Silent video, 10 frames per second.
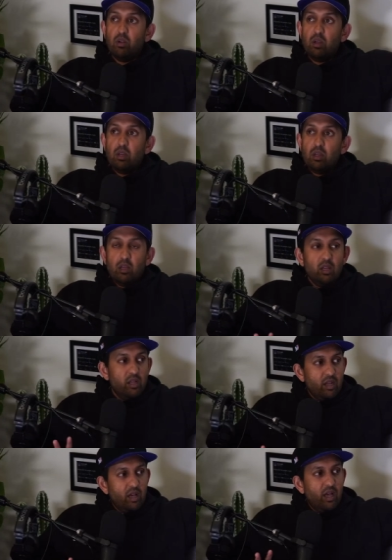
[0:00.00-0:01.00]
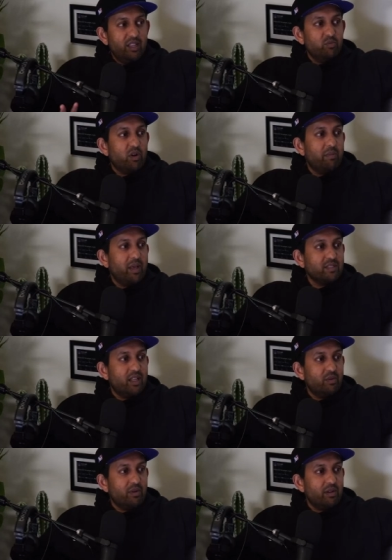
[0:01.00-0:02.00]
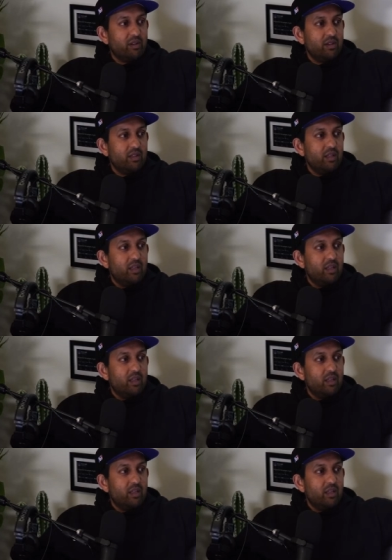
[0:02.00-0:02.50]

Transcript: Yeah. I didn't wear a mask anywhere. At